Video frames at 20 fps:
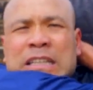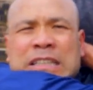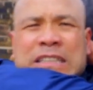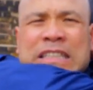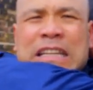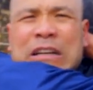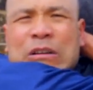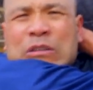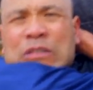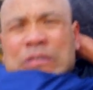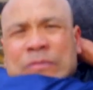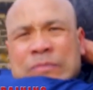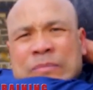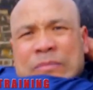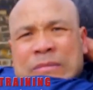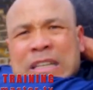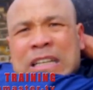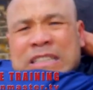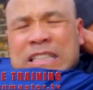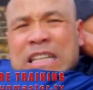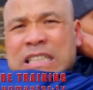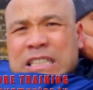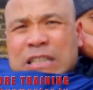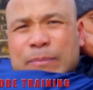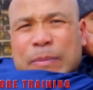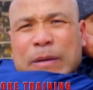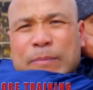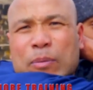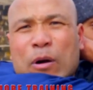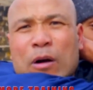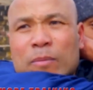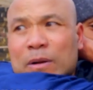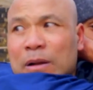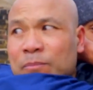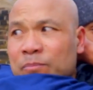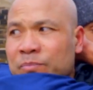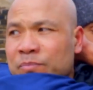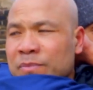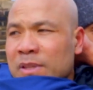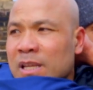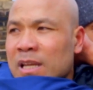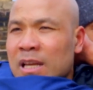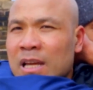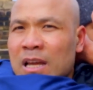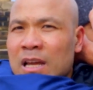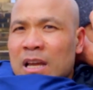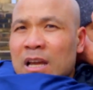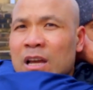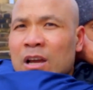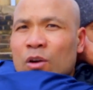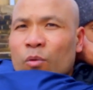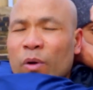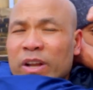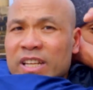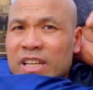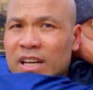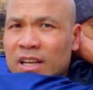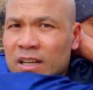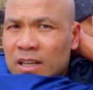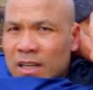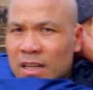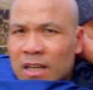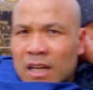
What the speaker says: Now, this is the big problem. When you're